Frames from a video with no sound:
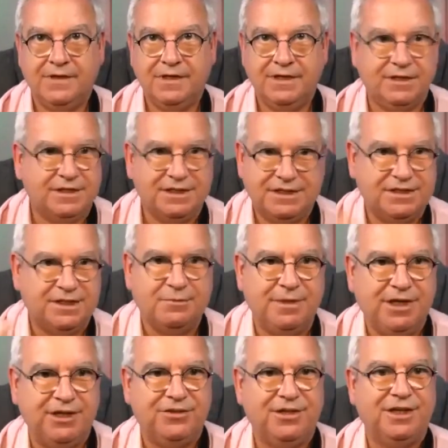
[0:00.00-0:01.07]
Yeah, there's so
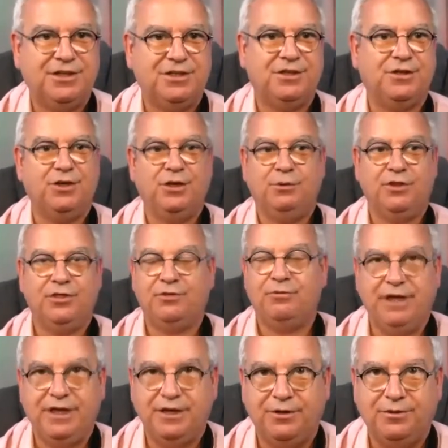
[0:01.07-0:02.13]
many things you can do with
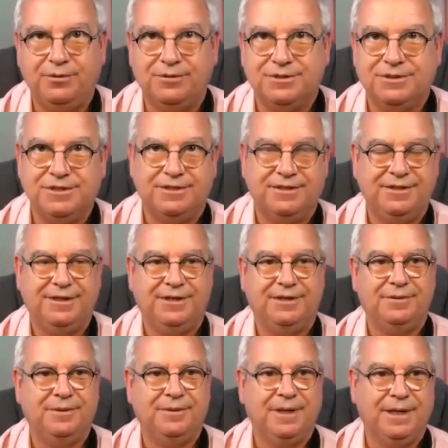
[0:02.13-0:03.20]
three chords, you
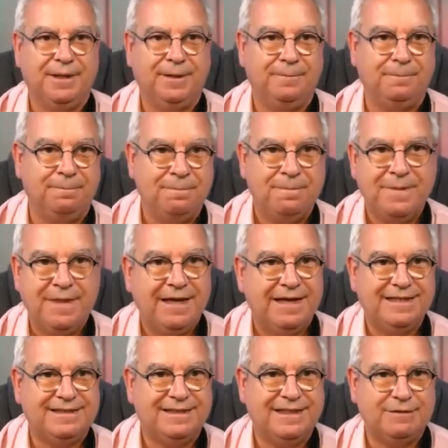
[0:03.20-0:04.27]
know, um,
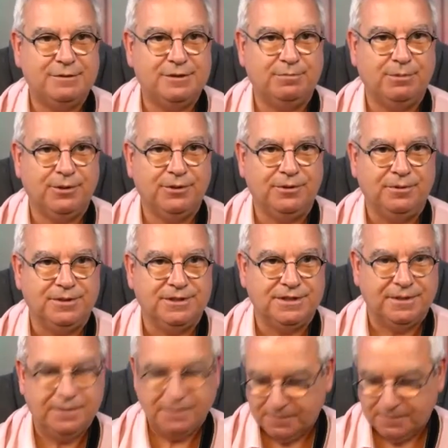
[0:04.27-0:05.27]
so that was blues.